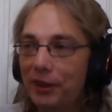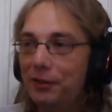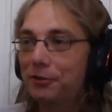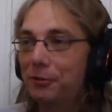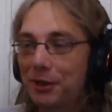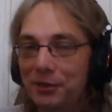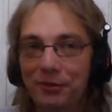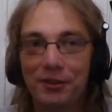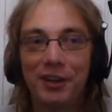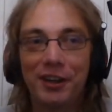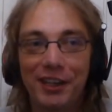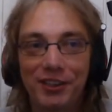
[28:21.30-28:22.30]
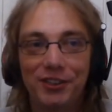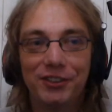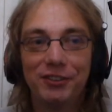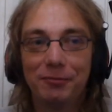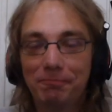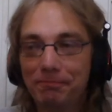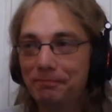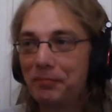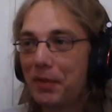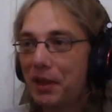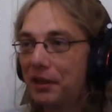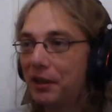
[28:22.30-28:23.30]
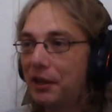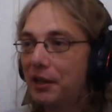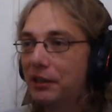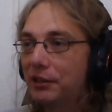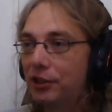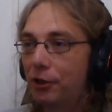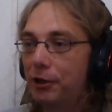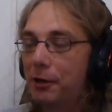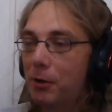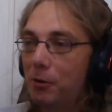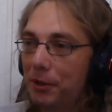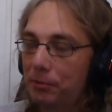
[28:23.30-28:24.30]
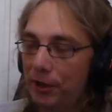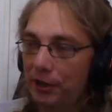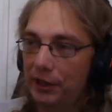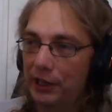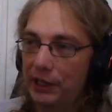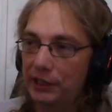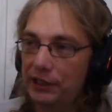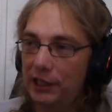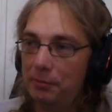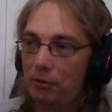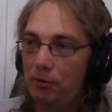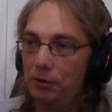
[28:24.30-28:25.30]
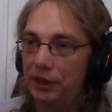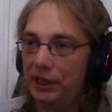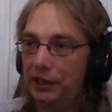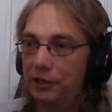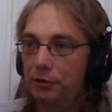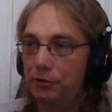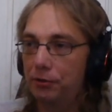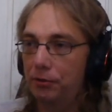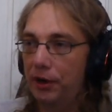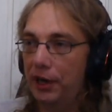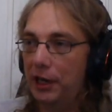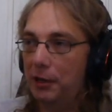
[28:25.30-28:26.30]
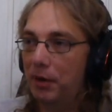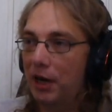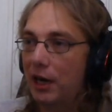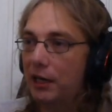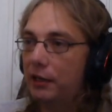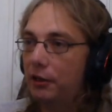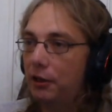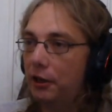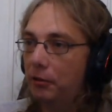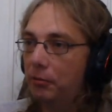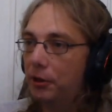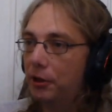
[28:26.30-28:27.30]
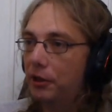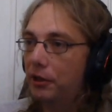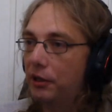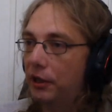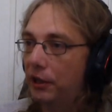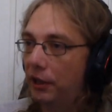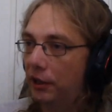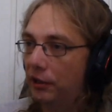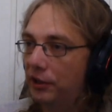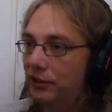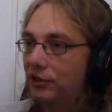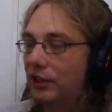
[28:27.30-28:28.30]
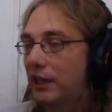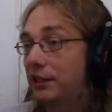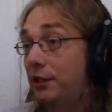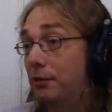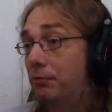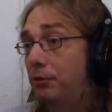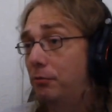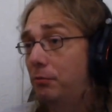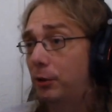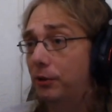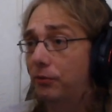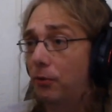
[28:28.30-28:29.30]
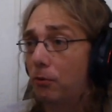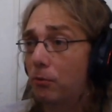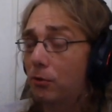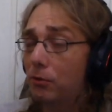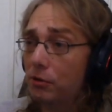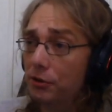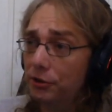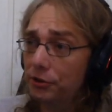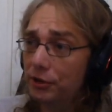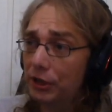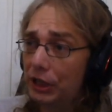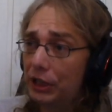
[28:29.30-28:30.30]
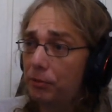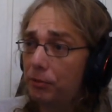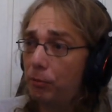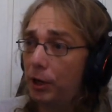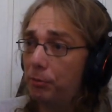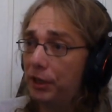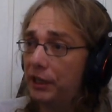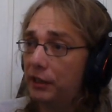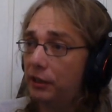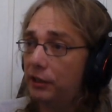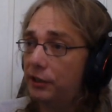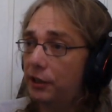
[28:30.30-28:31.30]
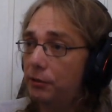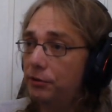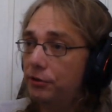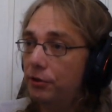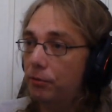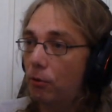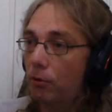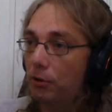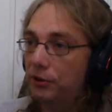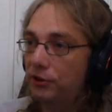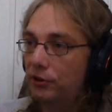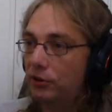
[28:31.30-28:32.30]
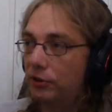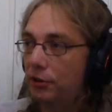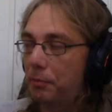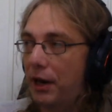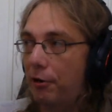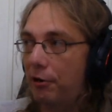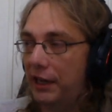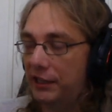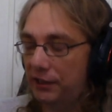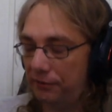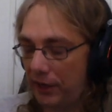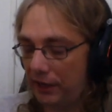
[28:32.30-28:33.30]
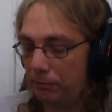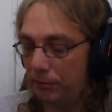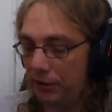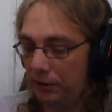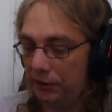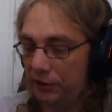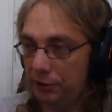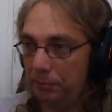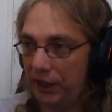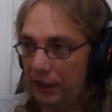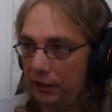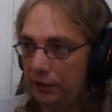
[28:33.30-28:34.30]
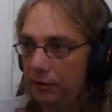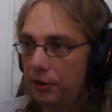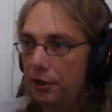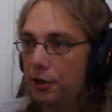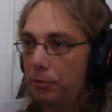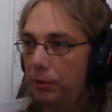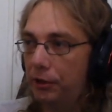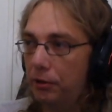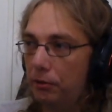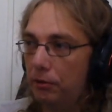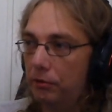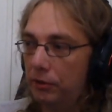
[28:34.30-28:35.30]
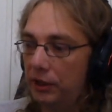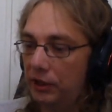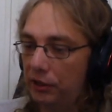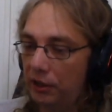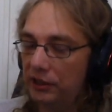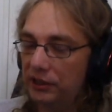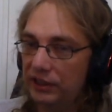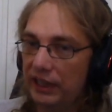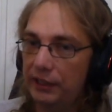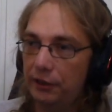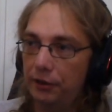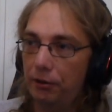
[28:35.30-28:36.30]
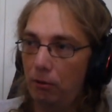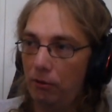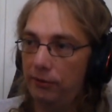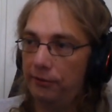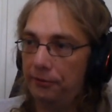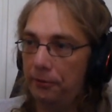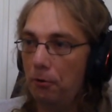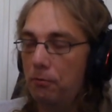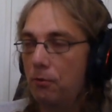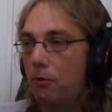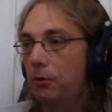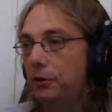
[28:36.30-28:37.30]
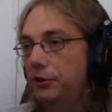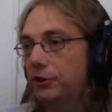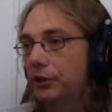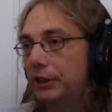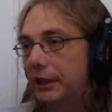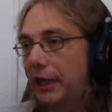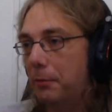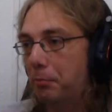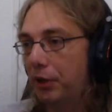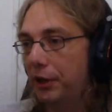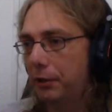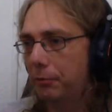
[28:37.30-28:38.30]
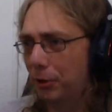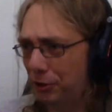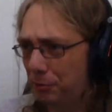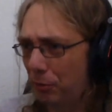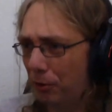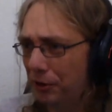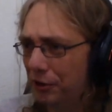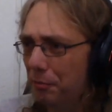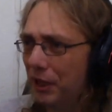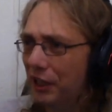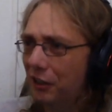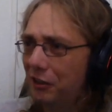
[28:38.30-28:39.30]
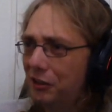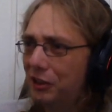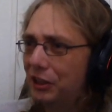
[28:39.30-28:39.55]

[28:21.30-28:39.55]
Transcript: Thank you so much for the donations. So in a moment we're gonna teleport into a parking lot. This is actually a room with 4 walls. When we get close to the walls, the parallax effect will disappear. When it does that on all 4 walls, a building will spawn in the middle.